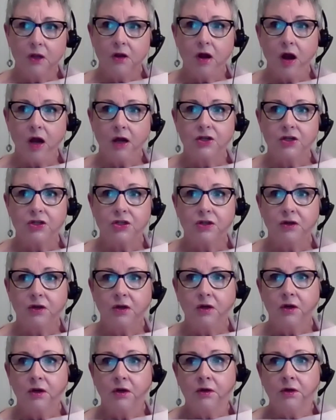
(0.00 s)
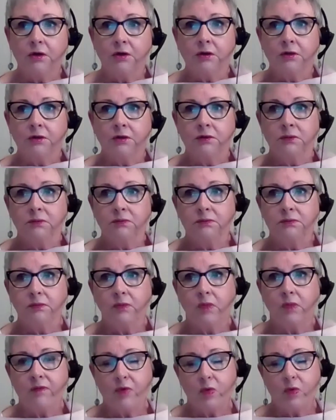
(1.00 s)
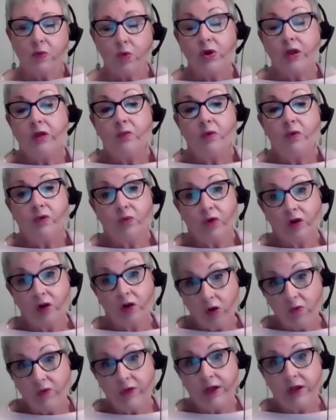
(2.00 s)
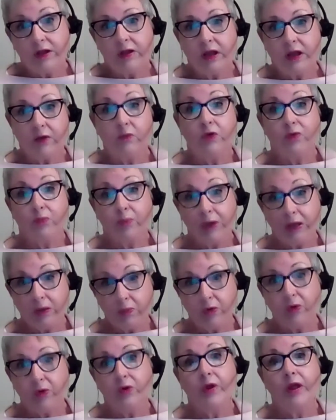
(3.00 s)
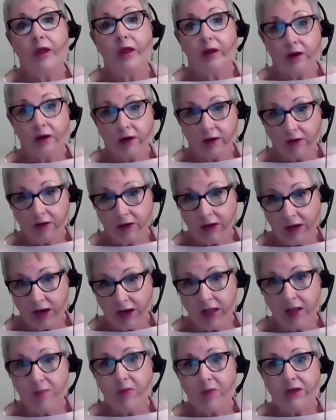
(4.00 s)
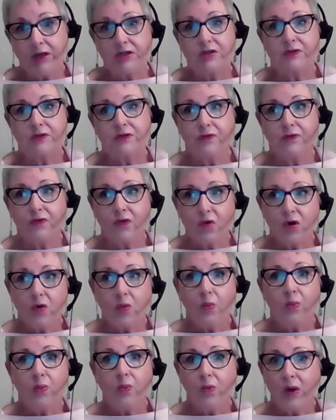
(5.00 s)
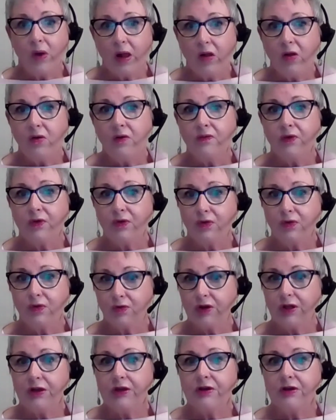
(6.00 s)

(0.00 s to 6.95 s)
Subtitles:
I've been working with clothing and with people and in image for well over 30